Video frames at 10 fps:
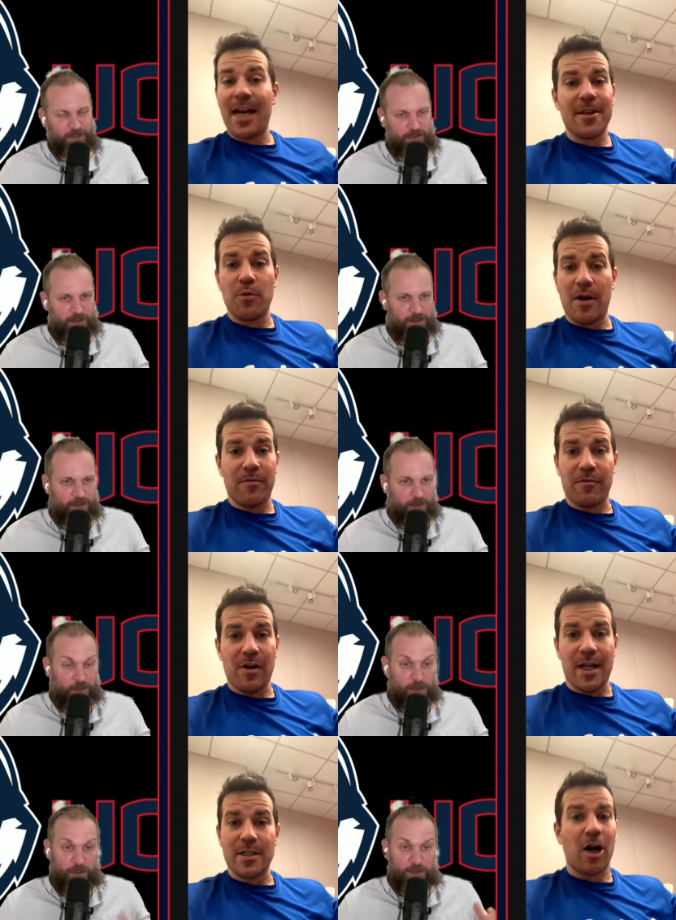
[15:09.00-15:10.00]
Speaker 1: anything away from
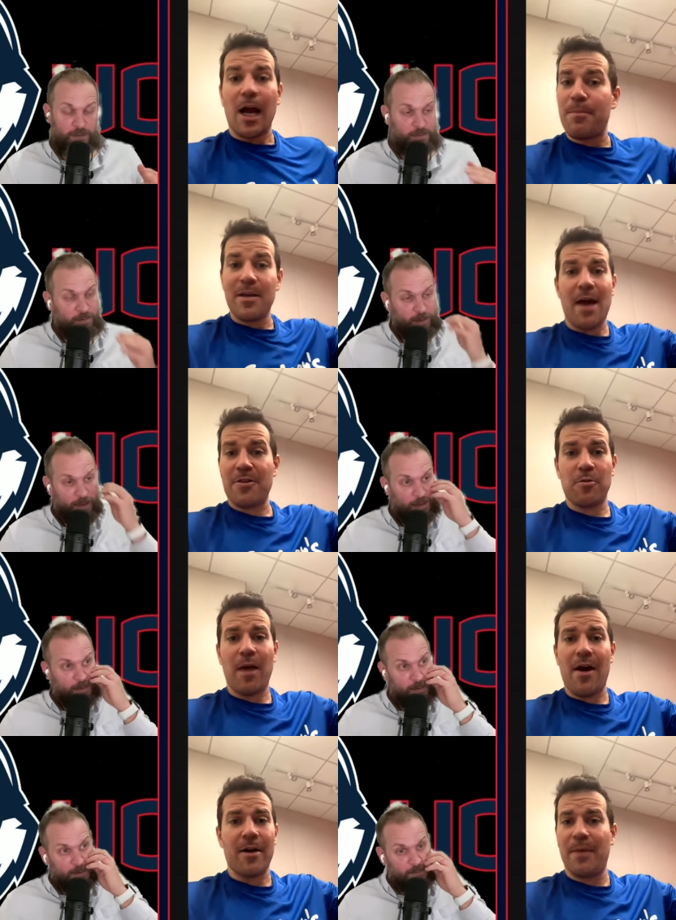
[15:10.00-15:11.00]
Friends. R.I.P. Matthew
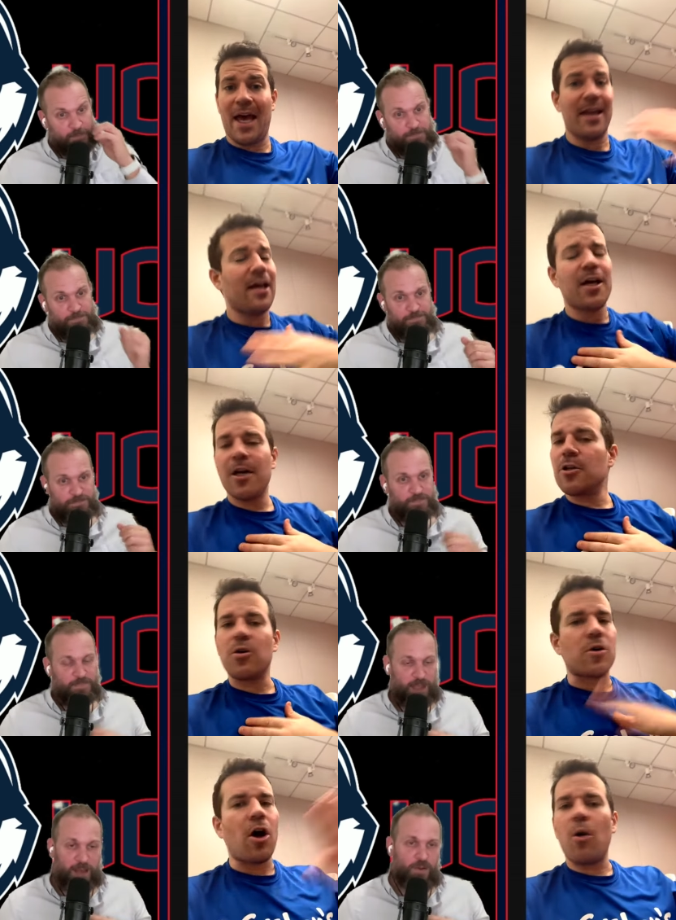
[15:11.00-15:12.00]
Perry, man.
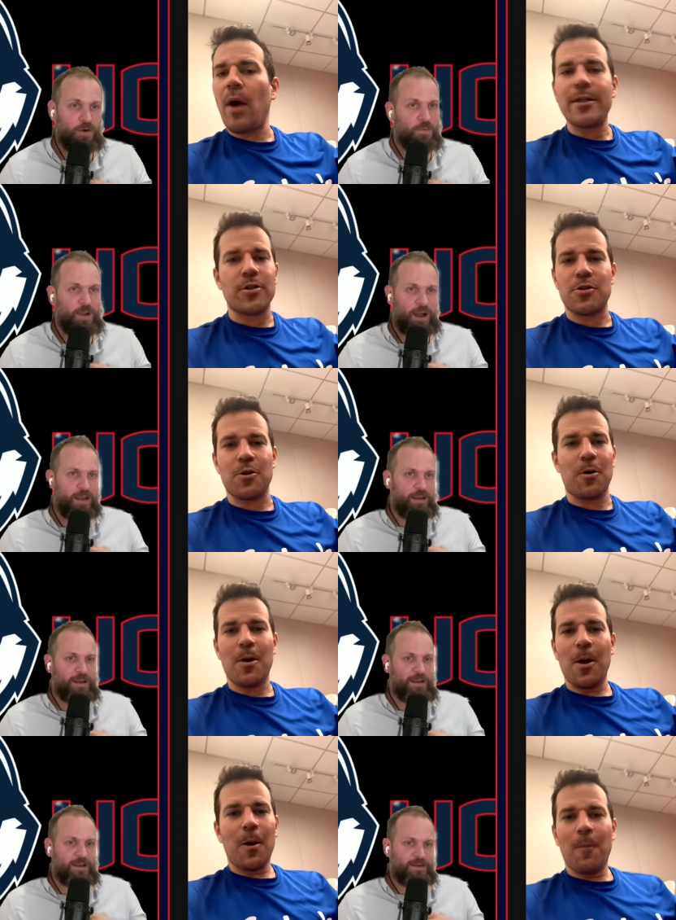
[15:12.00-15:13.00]
Speaker 2: Yeah, no, I,
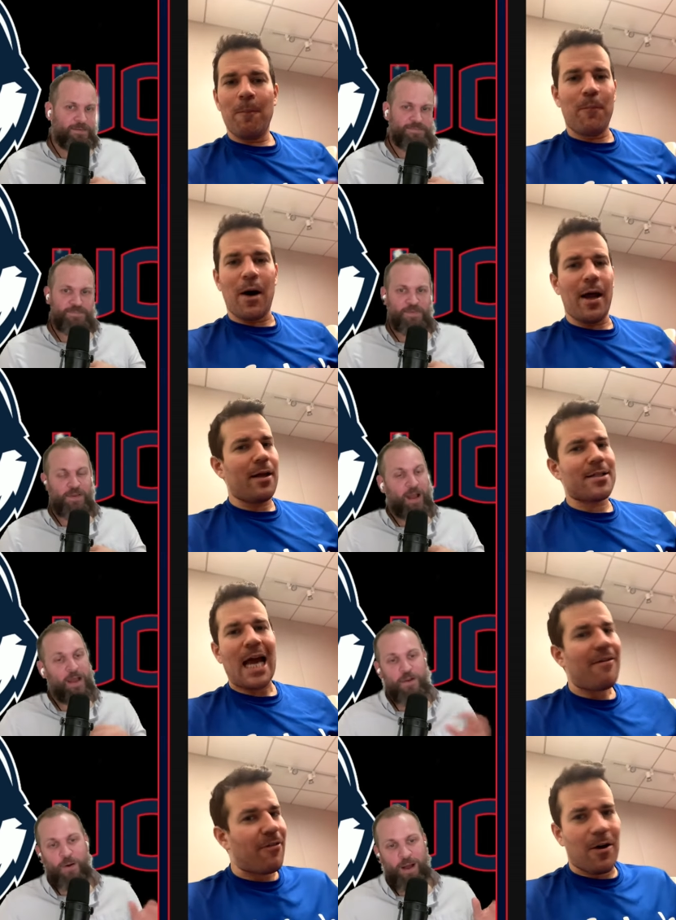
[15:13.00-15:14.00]
but
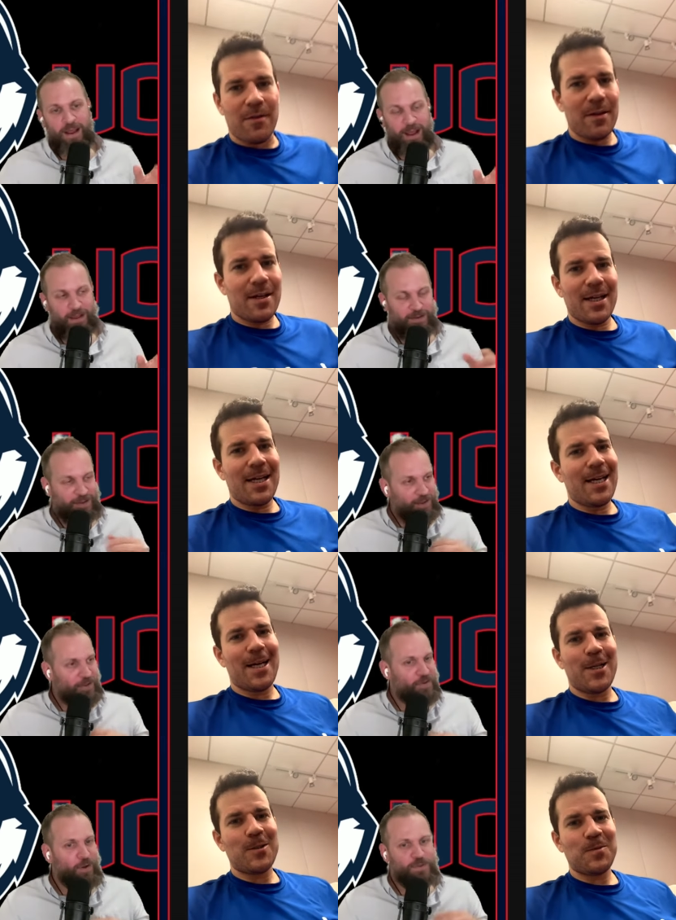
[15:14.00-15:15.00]
I know I, I
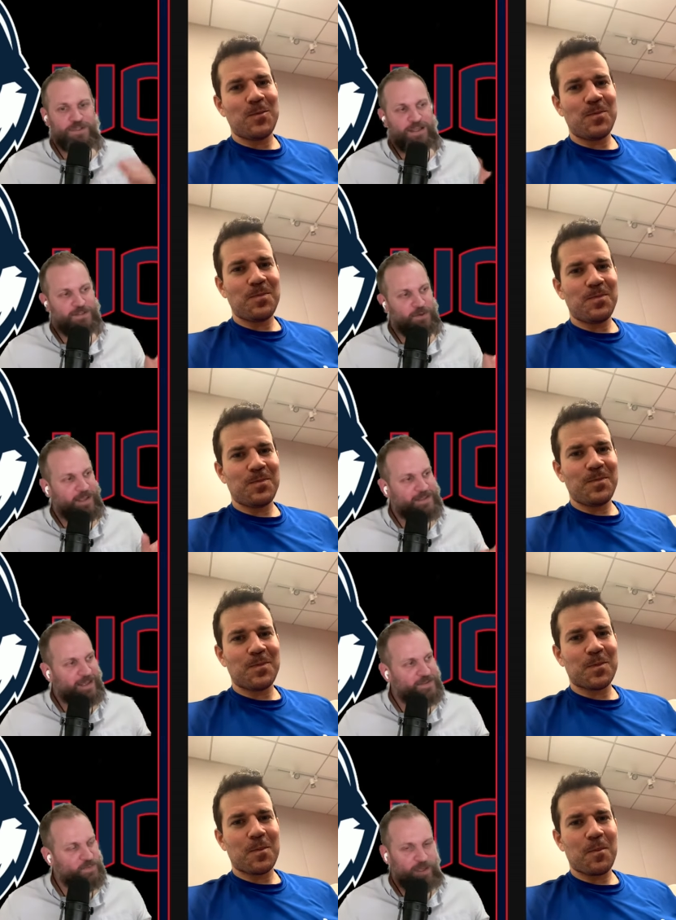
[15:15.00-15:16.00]
no, it's it's a it,
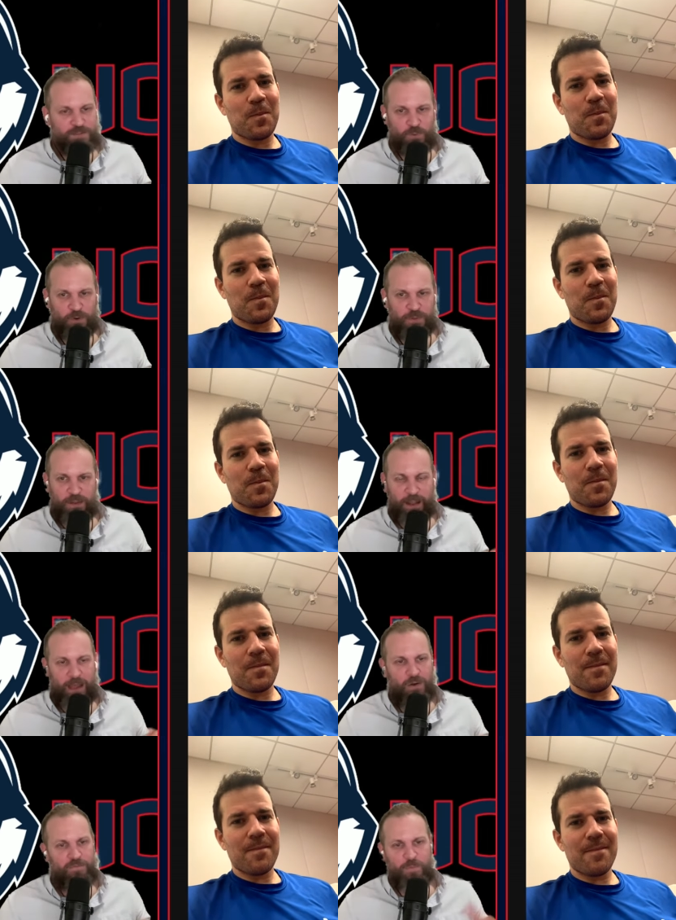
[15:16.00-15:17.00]
it's it's worth it. Like
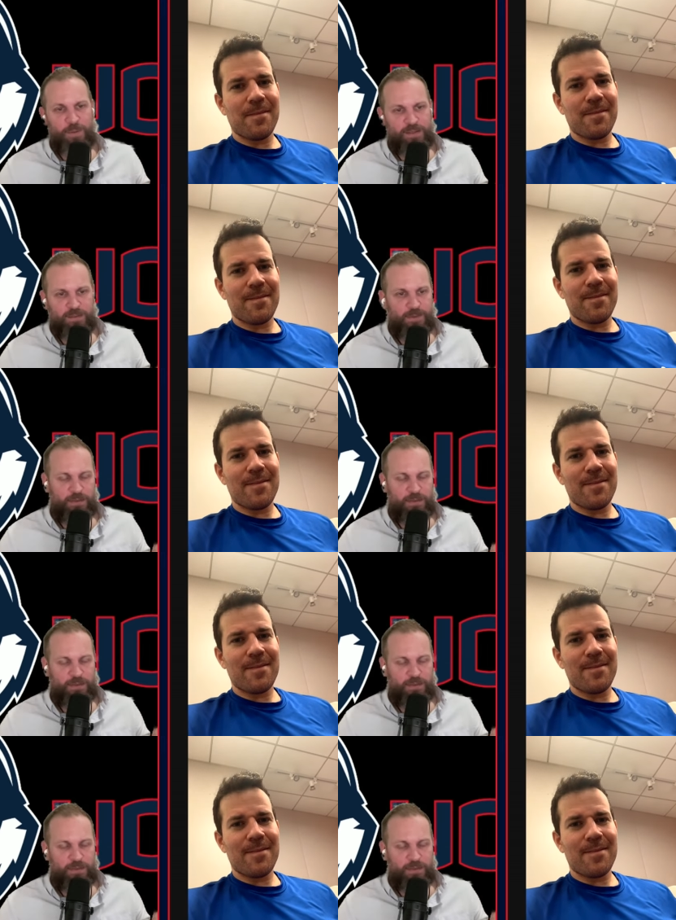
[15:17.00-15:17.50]
I don't even pit them.